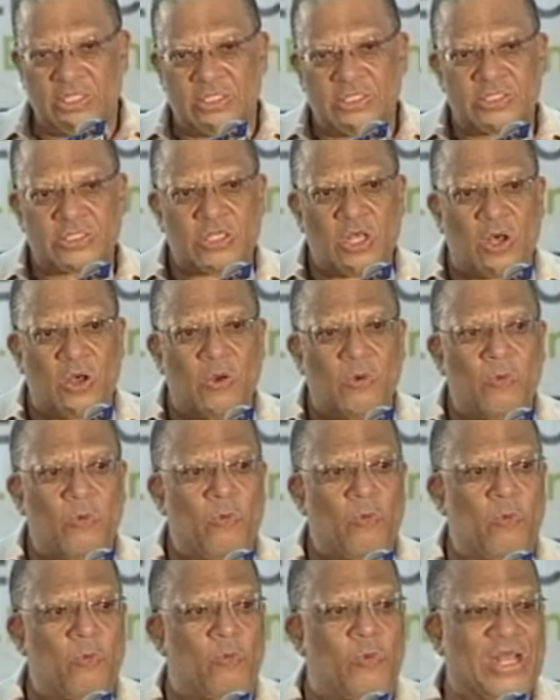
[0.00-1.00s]
So
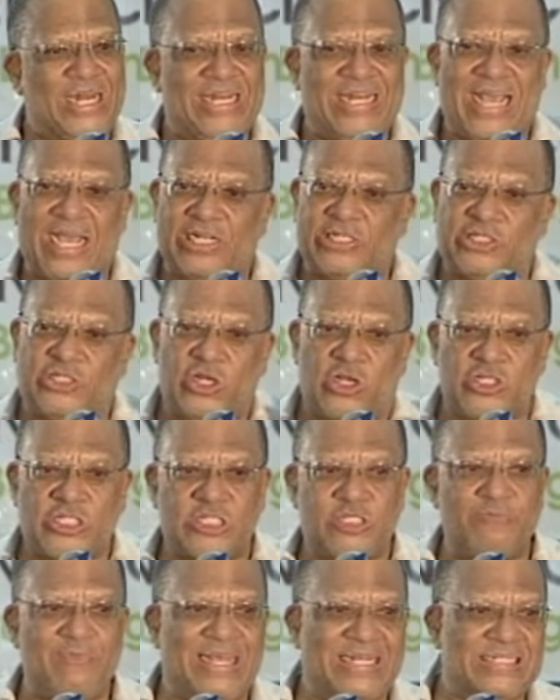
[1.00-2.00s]
with the
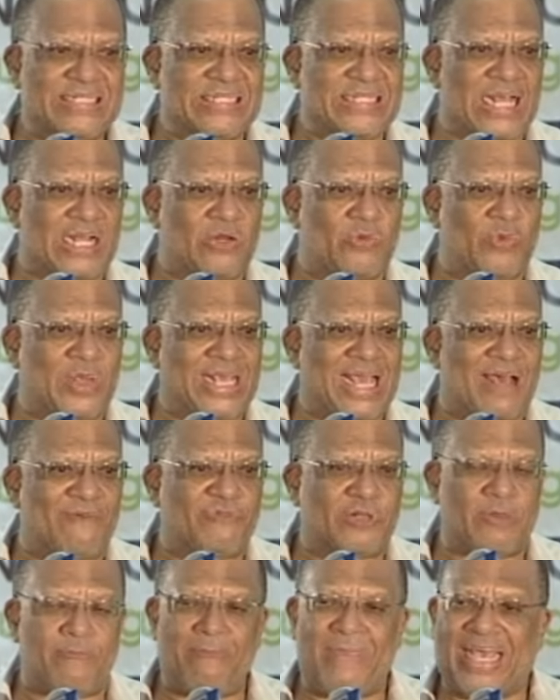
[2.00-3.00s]
adjustments that we
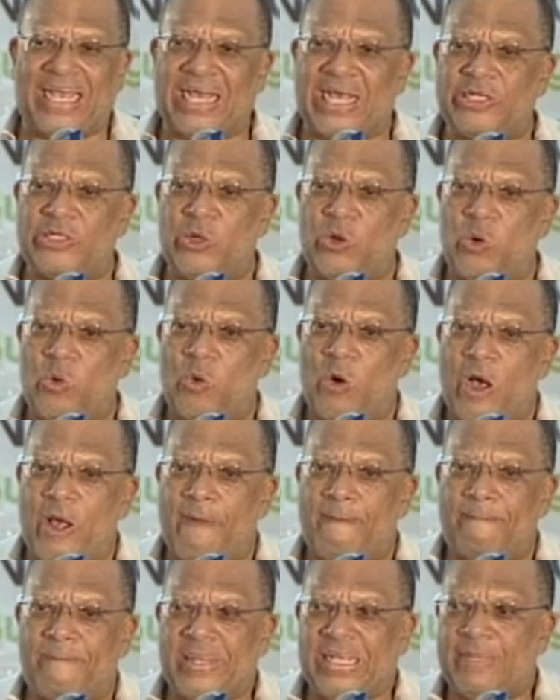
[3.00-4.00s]
have to make, I don't
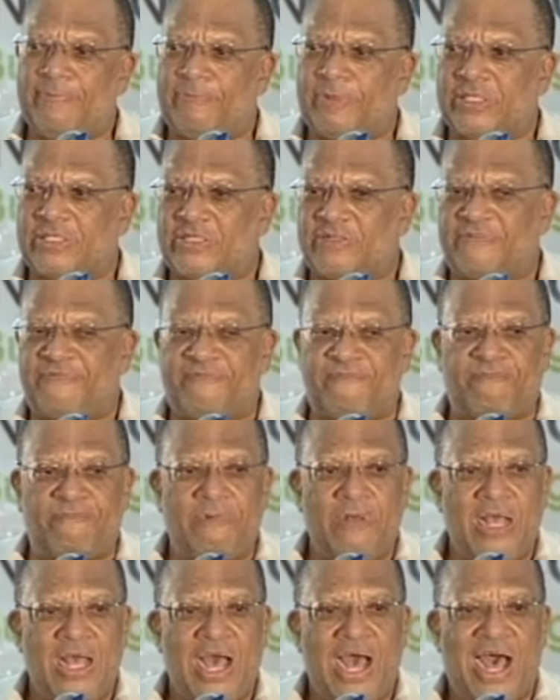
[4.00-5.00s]
want people to
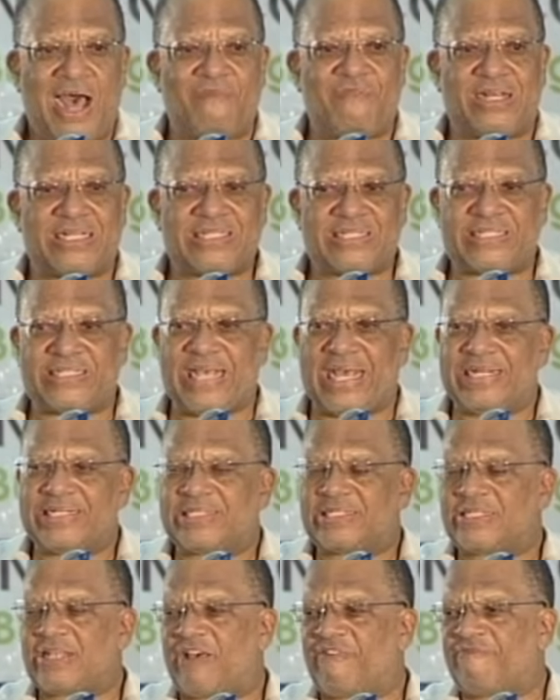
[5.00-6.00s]
have a
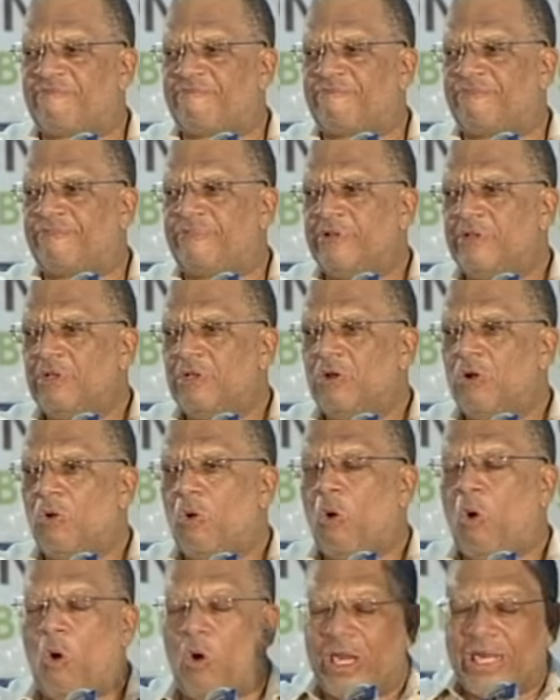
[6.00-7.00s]
sense of
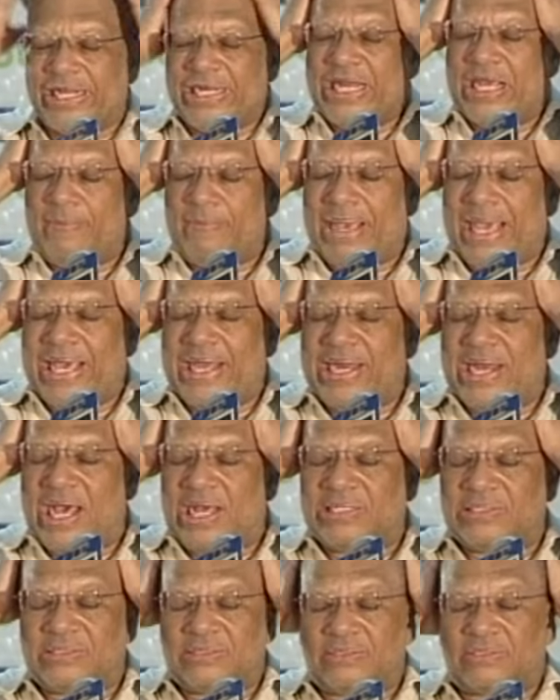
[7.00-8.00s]
holding them head
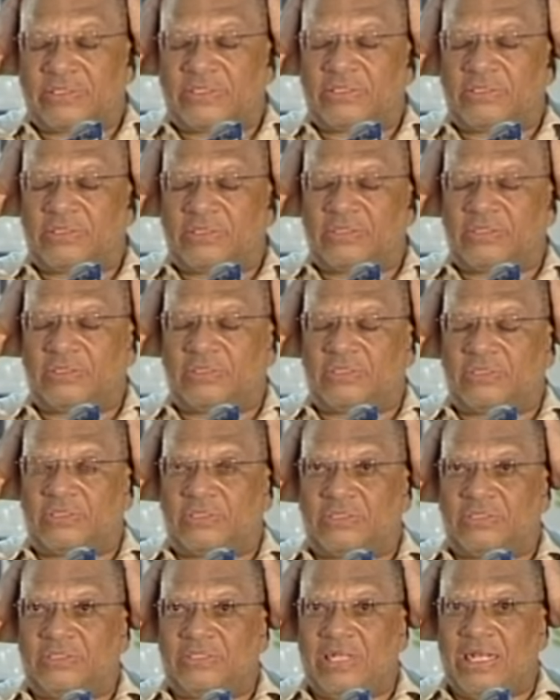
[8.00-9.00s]
and
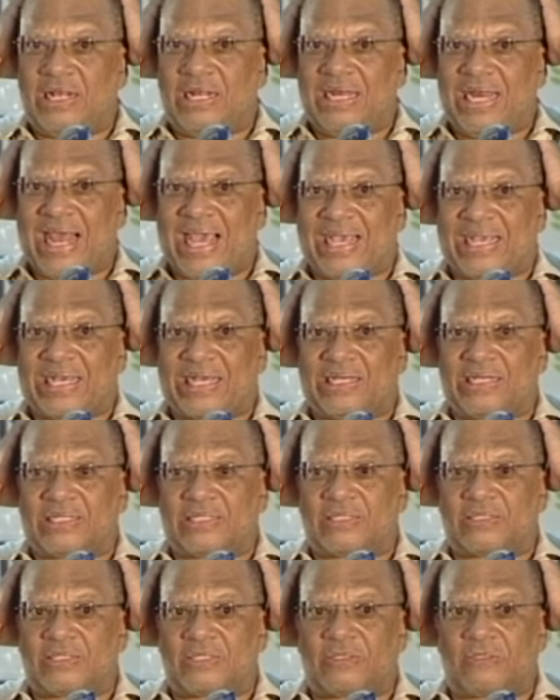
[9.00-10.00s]
like
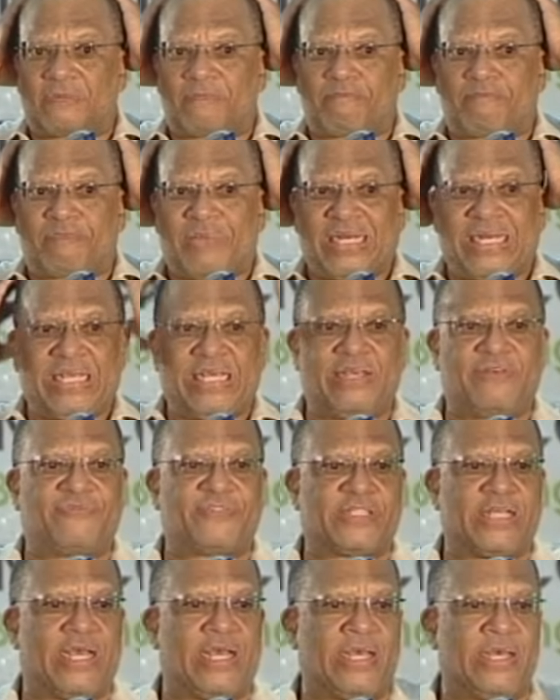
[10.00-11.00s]
belief
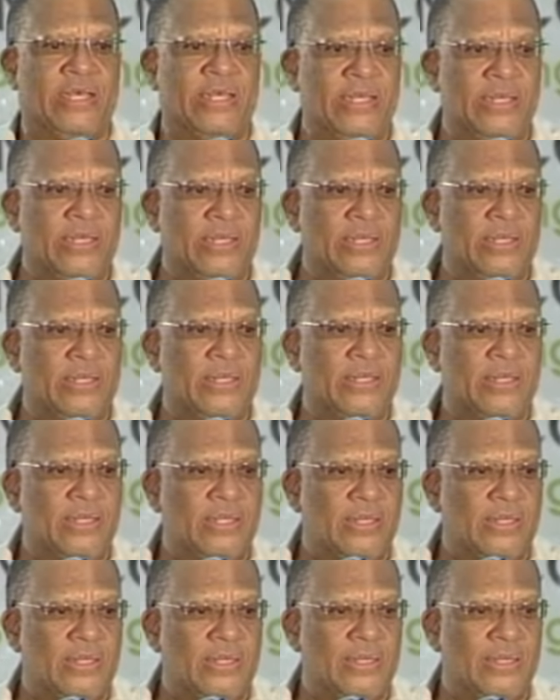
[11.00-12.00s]
say
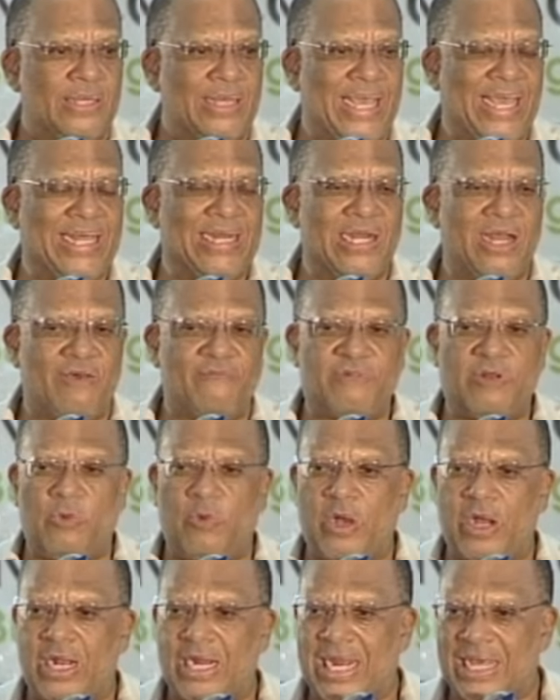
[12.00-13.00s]
end of the
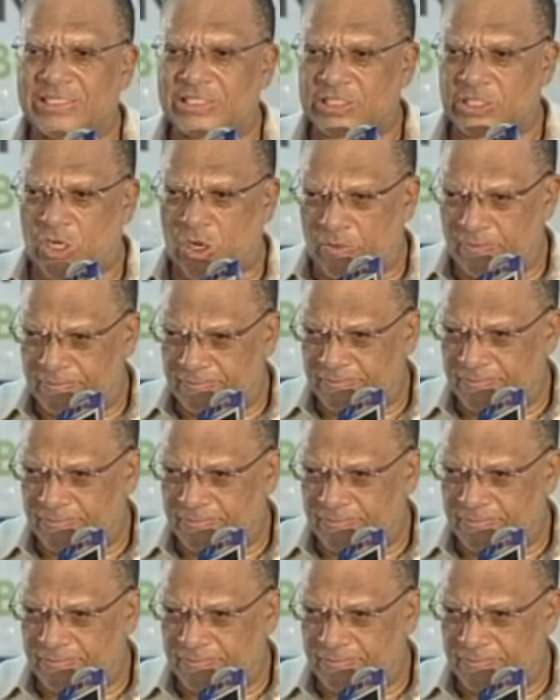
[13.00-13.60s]
world has come.